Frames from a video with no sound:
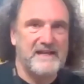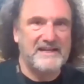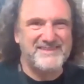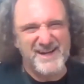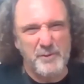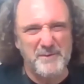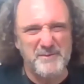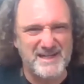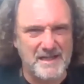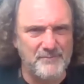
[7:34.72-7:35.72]
that's kind of where I'm
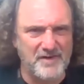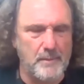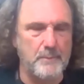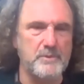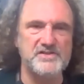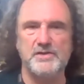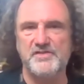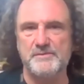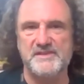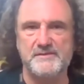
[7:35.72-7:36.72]
going to come from. I'm going to show
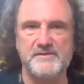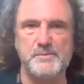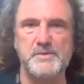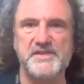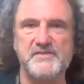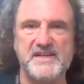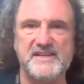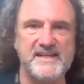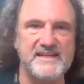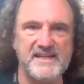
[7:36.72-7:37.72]
some specific
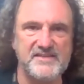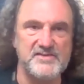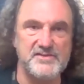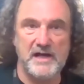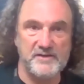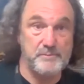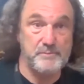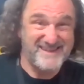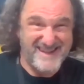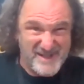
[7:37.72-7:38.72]
techniques that you guys
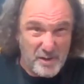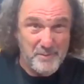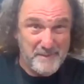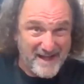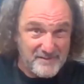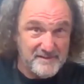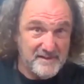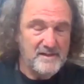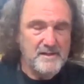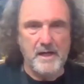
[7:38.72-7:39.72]
might not know about.
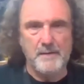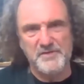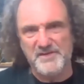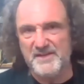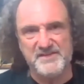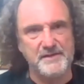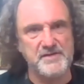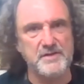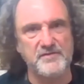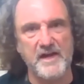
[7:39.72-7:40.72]
Most of the stuff
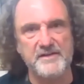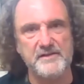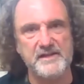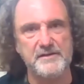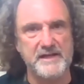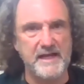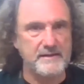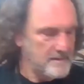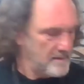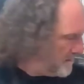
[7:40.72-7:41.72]
you can find on the
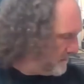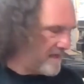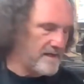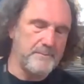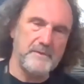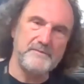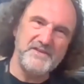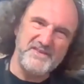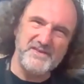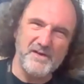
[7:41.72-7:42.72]
internet, but
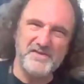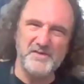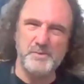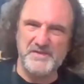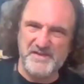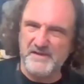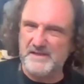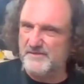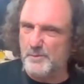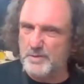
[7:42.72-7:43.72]
this is also
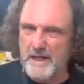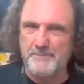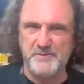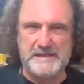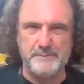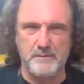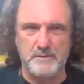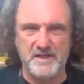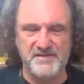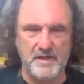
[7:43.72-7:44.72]
specifically for props people,
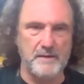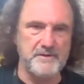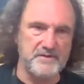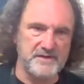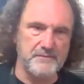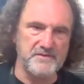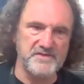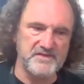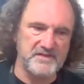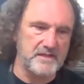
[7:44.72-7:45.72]
because there's
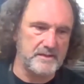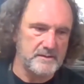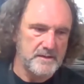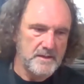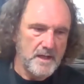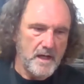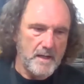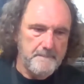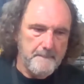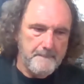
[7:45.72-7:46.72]
differences in
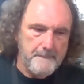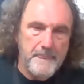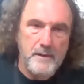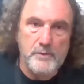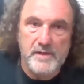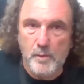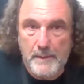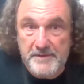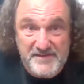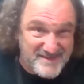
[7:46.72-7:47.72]
real
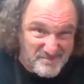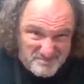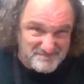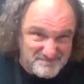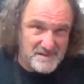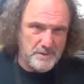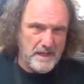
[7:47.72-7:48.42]
weapons to